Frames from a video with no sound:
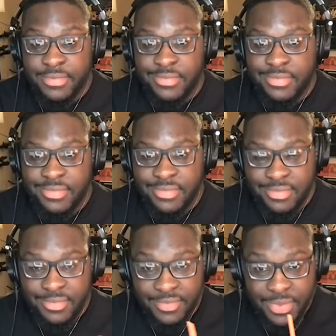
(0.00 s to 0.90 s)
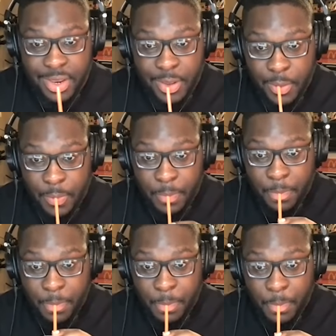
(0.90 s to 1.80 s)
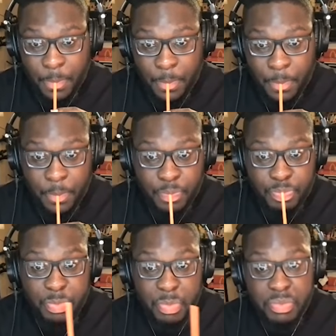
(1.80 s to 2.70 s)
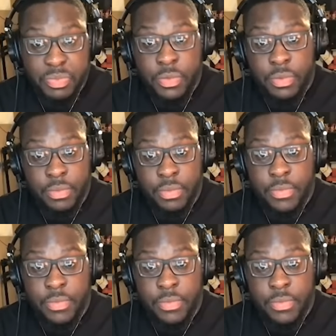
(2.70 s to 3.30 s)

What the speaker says: (silent)